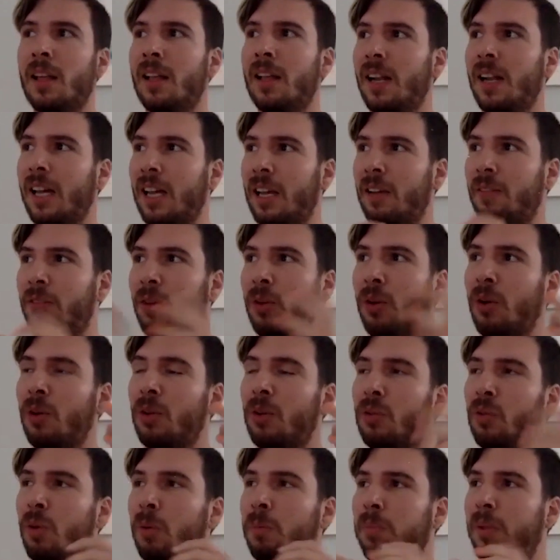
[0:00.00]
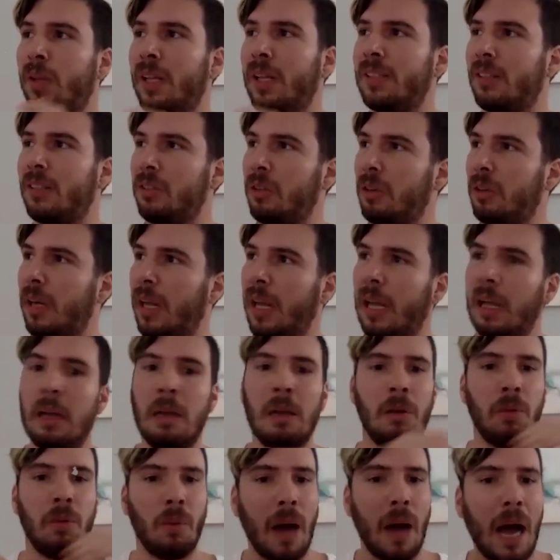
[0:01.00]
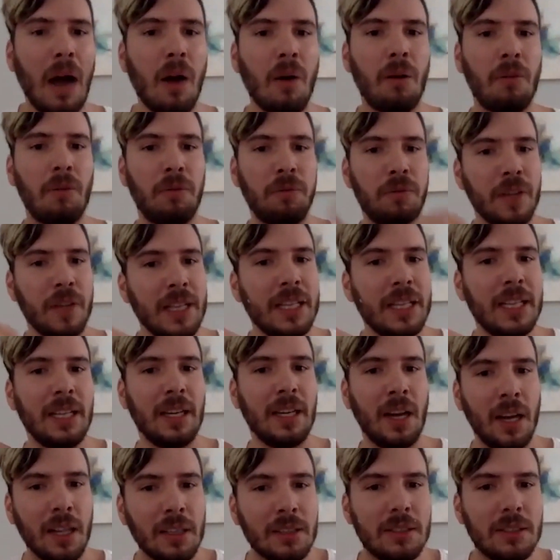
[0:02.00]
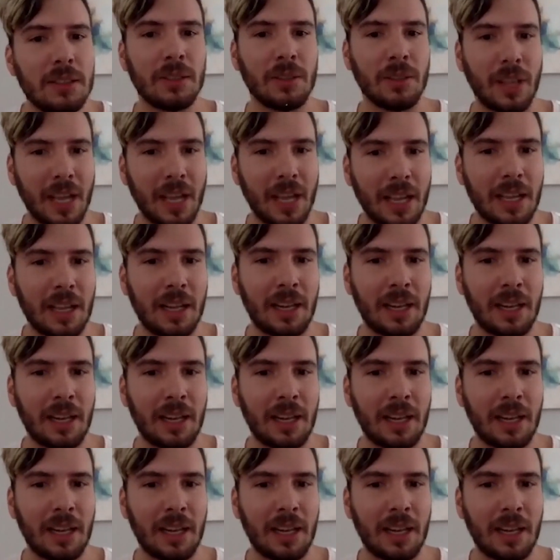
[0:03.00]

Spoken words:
Like if you go to a place and you're like, wow, I'm feeling hot today.